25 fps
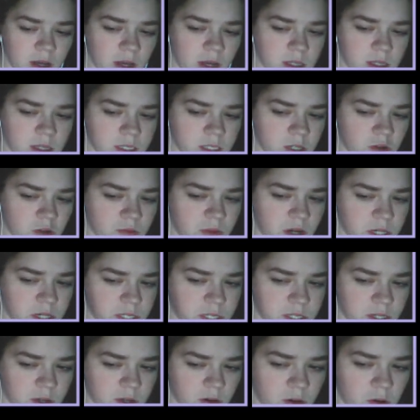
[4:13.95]
So much
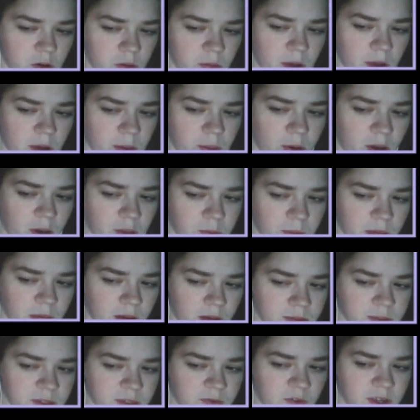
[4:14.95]
so, my breath
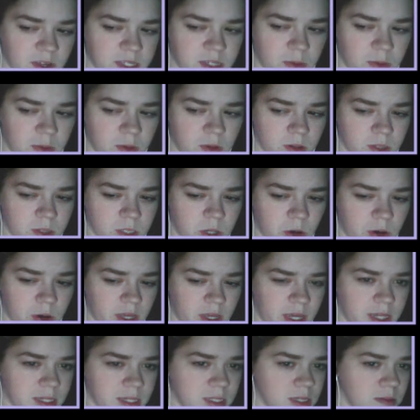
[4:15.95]
becomes visible,
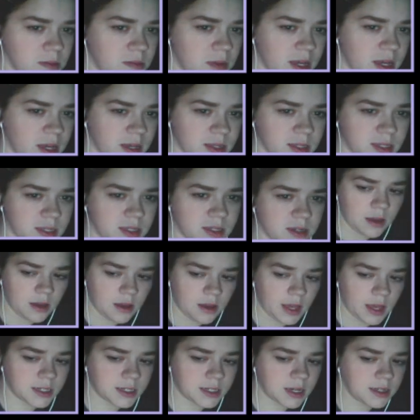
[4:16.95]
turning into mist.
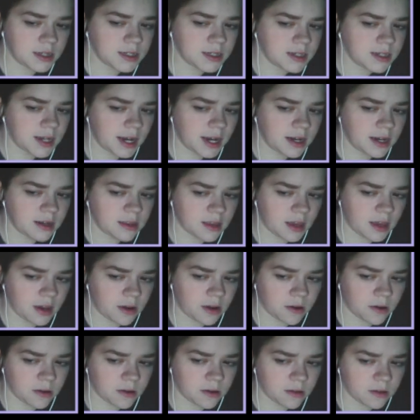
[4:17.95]
It doesn't end
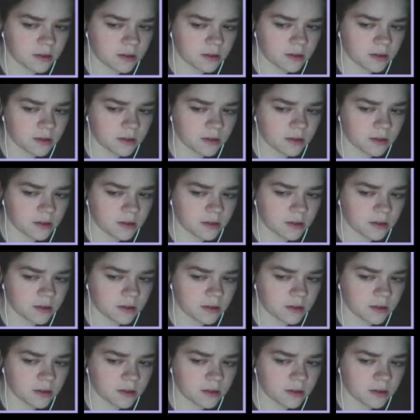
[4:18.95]
there.